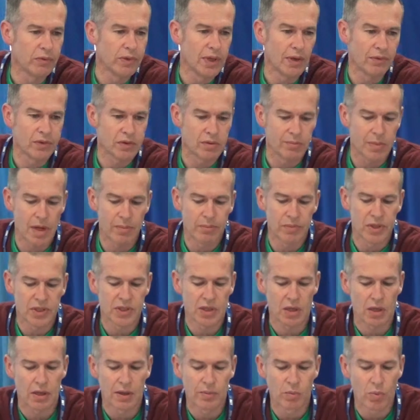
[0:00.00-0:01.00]
enough to remember a
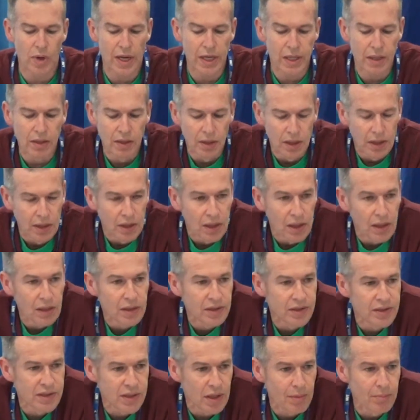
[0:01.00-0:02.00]
time when
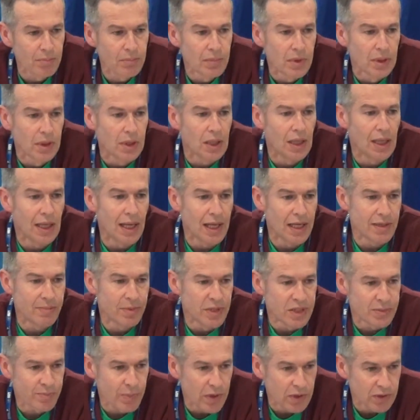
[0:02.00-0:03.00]
some Labour
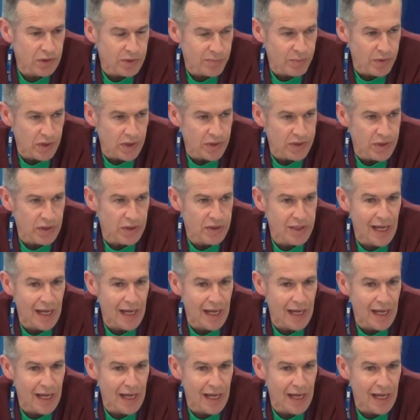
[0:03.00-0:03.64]
spokespersons